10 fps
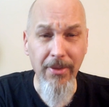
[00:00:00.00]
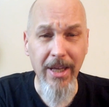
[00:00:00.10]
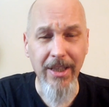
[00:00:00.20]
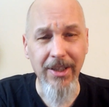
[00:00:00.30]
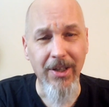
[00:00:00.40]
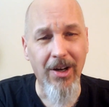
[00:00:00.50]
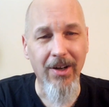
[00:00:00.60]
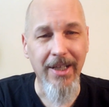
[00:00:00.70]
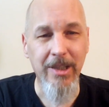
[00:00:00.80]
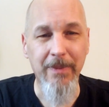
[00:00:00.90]
thing that
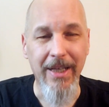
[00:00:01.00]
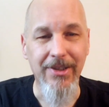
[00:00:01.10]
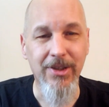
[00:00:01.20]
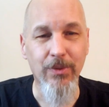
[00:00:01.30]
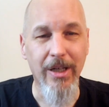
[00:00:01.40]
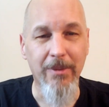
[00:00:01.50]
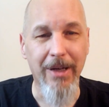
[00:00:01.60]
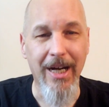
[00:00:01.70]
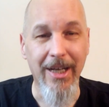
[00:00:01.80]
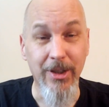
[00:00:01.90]
all expats swear
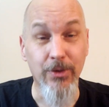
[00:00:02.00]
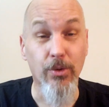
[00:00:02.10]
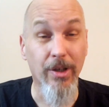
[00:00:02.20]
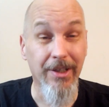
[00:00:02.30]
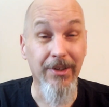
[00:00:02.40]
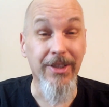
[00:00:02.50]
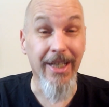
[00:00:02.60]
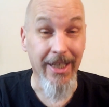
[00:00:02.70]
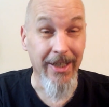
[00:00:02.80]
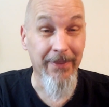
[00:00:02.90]
by is Royal
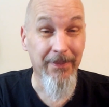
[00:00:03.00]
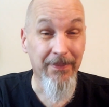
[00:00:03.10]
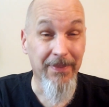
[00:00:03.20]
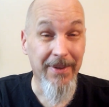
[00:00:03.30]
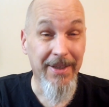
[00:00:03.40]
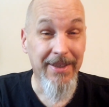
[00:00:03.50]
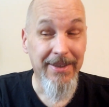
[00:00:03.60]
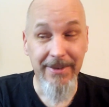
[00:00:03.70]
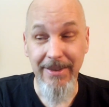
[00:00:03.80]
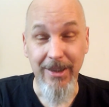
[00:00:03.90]
D.
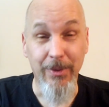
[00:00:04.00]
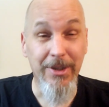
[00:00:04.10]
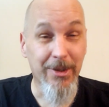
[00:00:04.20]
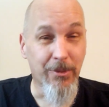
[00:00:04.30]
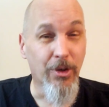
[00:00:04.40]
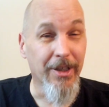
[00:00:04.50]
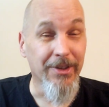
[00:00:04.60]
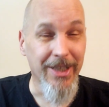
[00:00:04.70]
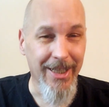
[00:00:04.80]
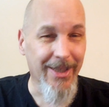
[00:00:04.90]
You want some Royal
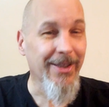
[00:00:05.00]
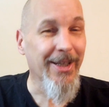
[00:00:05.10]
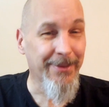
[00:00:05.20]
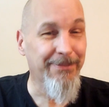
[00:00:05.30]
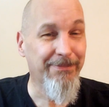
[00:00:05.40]
D in you.